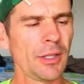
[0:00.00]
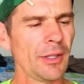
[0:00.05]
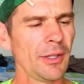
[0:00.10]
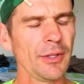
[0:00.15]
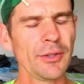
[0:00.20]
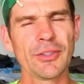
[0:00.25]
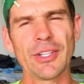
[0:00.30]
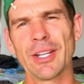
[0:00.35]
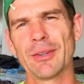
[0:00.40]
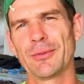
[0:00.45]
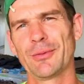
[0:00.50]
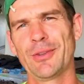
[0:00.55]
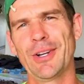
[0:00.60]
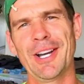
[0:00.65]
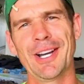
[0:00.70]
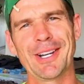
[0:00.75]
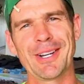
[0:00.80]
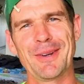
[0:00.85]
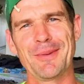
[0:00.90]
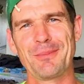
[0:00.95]
Oh, I sound
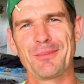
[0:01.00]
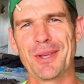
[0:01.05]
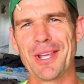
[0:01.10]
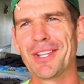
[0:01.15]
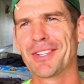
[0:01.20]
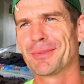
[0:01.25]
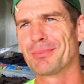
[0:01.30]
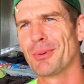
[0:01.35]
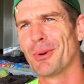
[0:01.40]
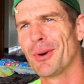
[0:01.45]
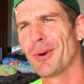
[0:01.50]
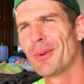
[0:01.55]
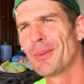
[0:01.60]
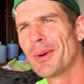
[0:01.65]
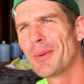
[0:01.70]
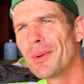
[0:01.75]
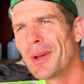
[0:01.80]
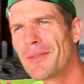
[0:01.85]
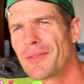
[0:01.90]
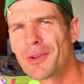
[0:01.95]
fucking piss poor.
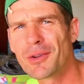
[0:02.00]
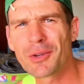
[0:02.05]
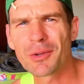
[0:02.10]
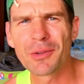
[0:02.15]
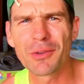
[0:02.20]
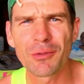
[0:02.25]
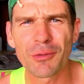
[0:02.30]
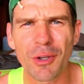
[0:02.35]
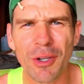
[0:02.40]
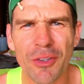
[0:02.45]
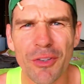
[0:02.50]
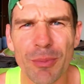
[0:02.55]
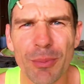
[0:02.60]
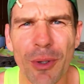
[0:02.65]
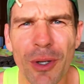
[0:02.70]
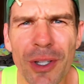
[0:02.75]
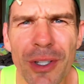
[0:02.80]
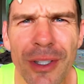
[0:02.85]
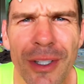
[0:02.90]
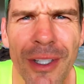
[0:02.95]
Am I looking in the right
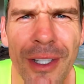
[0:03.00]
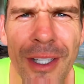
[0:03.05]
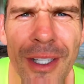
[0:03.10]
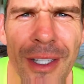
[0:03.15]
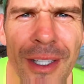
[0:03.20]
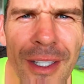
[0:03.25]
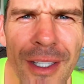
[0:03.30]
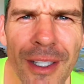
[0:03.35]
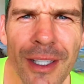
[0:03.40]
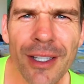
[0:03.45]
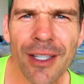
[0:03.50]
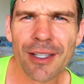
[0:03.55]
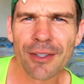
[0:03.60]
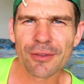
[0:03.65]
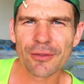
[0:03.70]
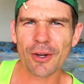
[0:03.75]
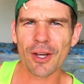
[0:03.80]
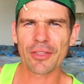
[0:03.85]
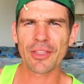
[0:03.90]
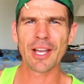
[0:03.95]
spot here?
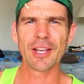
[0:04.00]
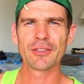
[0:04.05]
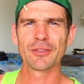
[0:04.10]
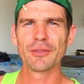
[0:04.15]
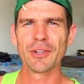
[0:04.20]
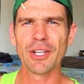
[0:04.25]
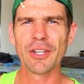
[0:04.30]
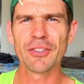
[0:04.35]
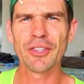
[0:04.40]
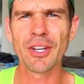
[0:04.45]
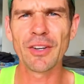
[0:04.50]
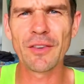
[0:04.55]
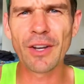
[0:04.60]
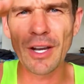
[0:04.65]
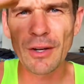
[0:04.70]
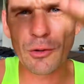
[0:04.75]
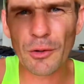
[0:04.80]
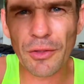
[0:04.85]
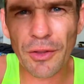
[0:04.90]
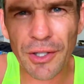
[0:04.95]
5,000 videos, I don't even know
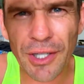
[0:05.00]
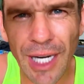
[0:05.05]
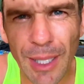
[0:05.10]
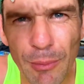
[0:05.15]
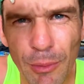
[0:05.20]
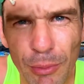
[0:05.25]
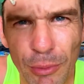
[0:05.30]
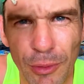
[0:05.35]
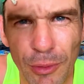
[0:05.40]
how to look in the camera